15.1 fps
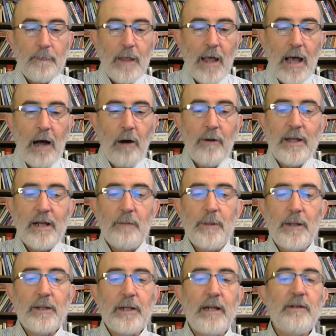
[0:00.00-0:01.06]
Our
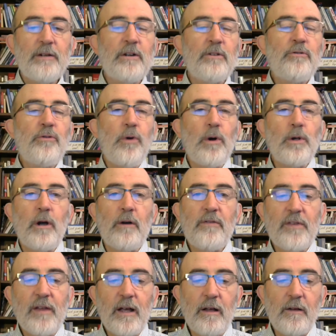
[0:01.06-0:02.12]
inability to control
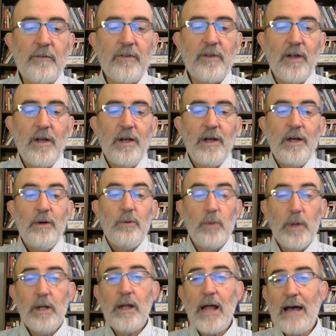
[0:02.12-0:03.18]
ourselves
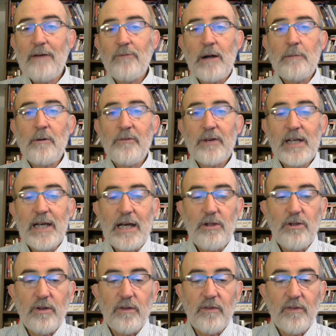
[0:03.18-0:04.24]
will have
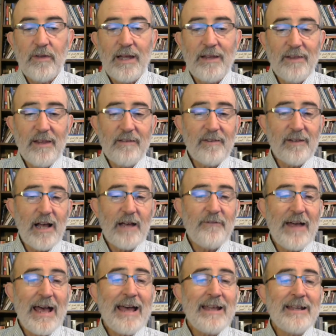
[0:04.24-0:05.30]
ramifications in this life
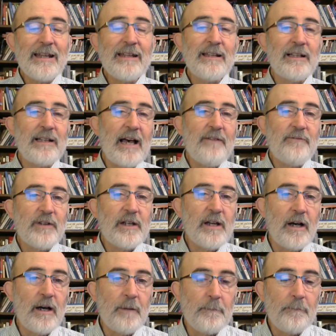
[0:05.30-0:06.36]
and in the life to
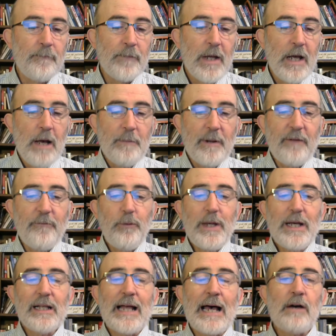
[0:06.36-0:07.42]
come. But if we
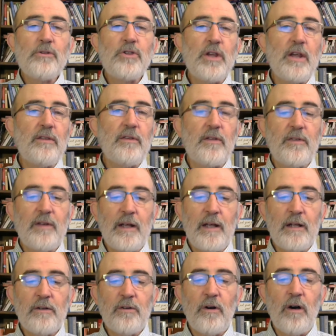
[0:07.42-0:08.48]
allow Jesus to
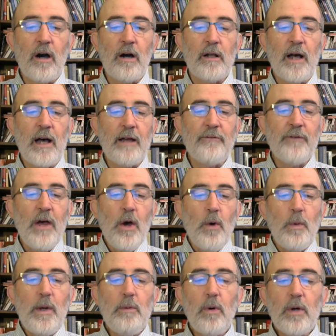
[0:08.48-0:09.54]
enter our life,
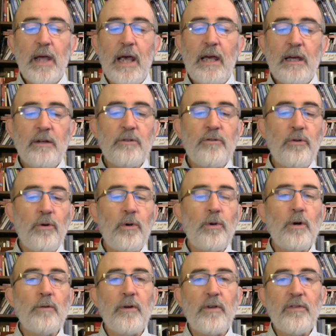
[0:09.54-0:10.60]
we will gain control
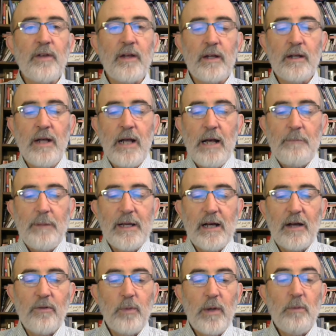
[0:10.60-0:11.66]
over sin,
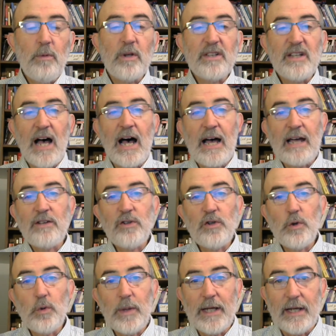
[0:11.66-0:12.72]
because we will die
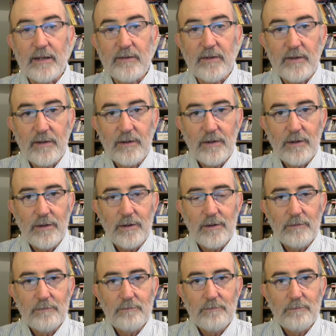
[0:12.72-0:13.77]
to it
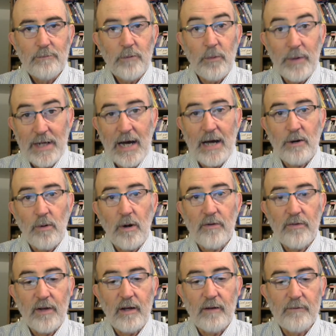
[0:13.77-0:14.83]
when we die to
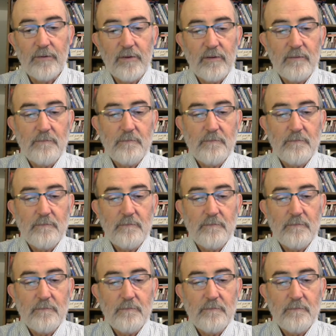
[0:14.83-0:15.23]
ourselves.